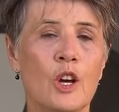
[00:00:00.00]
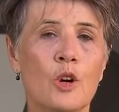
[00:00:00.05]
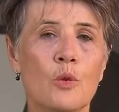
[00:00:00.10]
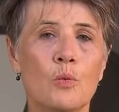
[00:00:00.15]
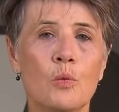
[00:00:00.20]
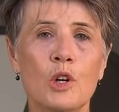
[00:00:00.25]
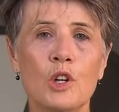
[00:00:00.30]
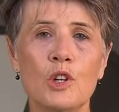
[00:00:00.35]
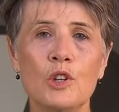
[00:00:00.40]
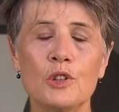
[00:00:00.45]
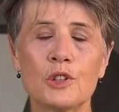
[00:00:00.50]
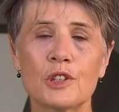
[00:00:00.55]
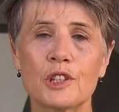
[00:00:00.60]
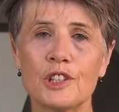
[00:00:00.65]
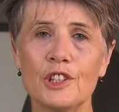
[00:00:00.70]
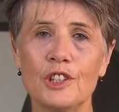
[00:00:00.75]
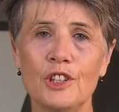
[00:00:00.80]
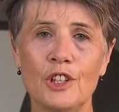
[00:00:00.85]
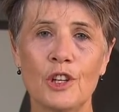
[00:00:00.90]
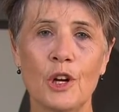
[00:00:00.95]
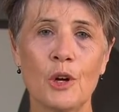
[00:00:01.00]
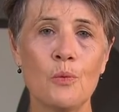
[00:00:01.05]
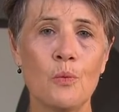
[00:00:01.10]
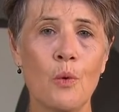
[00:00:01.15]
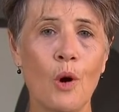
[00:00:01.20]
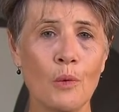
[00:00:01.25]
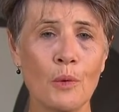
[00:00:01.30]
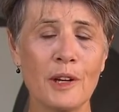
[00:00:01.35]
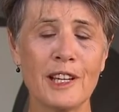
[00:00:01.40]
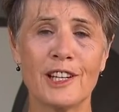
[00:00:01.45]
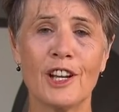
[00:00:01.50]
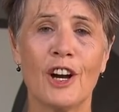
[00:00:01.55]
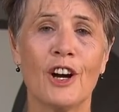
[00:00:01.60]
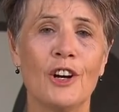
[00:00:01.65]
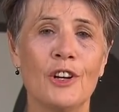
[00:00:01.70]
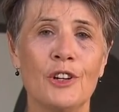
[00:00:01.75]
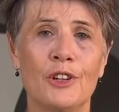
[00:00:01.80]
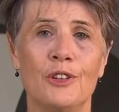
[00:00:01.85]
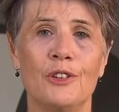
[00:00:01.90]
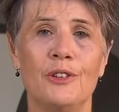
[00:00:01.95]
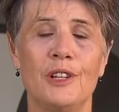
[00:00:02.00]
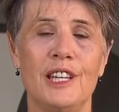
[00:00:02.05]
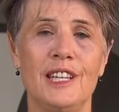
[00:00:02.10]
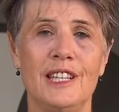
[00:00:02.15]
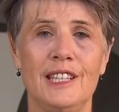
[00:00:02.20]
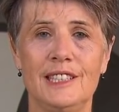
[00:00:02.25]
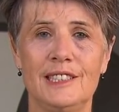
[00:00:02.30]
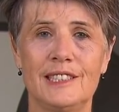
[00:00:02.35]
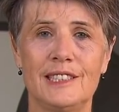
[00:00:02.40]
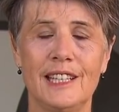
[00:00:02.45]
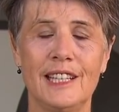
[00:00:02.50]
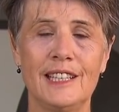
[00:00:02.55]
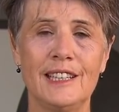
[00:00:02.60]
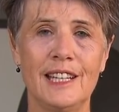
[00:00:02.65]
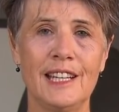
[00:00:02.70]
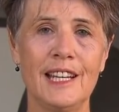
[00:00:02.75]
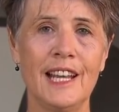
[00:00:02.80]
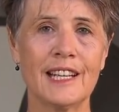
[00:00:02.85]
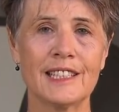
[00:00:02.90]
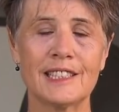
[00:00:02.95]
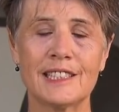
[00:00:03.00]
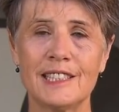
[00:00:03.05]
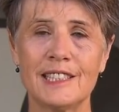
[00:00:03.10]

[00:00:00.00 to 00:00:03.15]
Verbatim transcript: Well, look, you know, what we know is in the next